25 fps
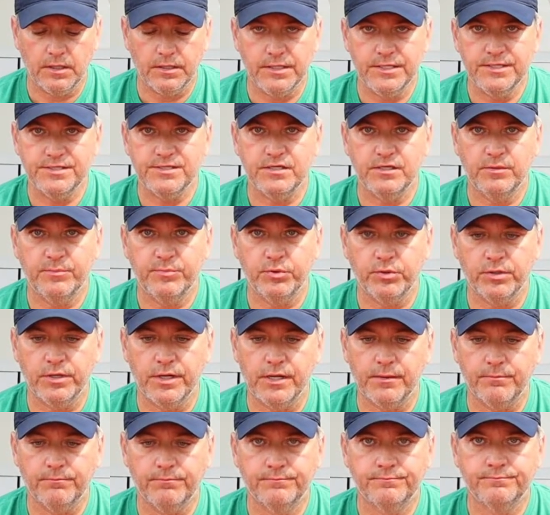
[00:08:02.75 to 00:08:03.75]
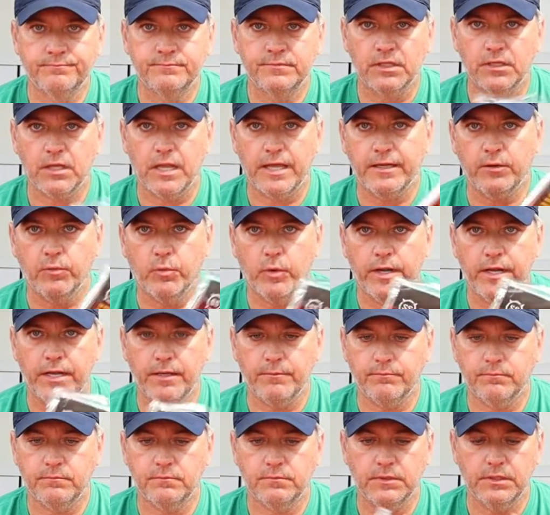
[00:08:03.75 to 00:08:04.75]
Easy to put up,
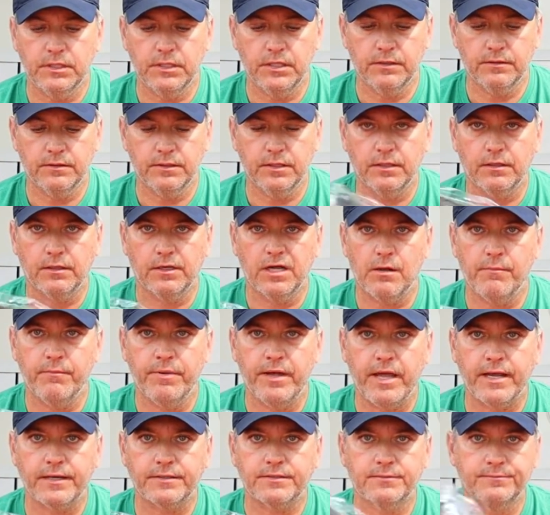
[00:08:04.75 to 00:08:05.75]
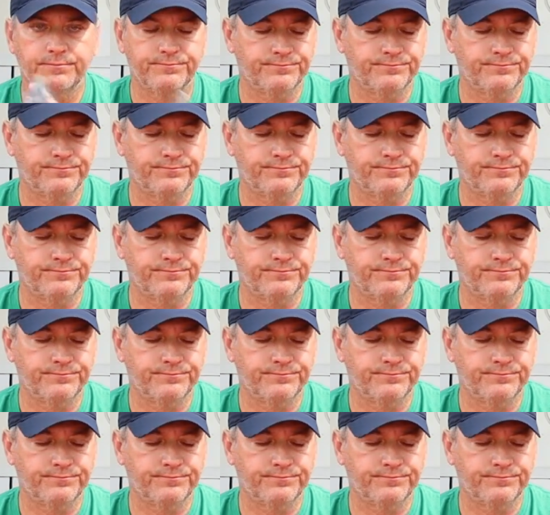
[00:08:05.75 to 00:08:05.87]
lightweight, and compact.